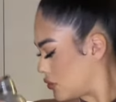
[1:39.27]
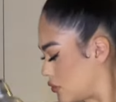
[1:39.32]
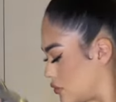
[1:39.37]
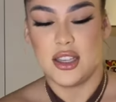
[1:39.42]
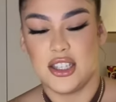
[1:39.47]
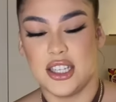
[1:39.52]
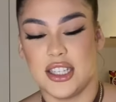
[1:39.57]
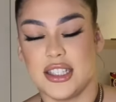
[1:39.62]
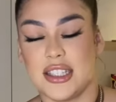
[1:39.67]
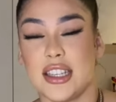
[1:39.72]

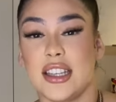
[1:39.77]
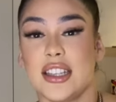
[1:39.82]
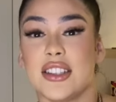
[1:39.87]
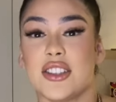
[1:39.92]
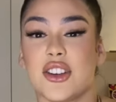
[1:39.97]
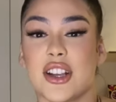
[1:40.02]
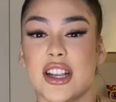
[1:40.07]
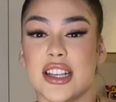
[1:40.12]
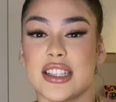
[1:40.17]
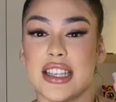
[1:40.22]
Just until it
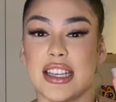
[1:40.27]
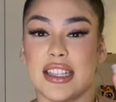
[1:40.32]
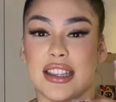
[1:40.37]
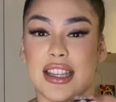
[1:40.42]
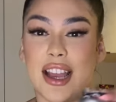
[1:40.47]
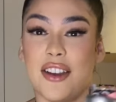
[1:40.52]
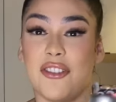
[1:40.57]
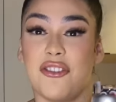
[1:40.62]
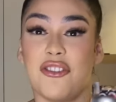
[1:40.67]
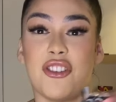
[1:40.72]
gets like
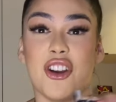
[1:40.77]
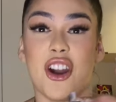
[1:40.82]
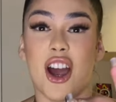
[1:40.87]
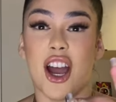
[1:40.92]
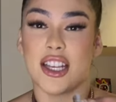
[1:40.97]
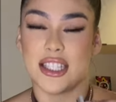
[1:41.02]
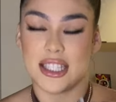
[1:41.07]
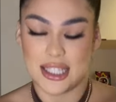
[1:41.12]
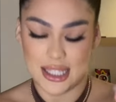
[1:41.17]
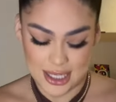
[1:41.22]
that
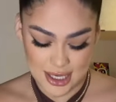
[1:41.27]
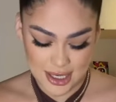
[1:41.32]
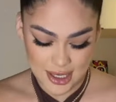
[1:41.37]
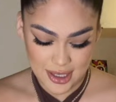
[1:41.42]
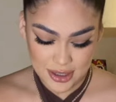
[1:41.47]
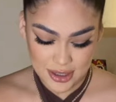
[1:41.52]
frosty.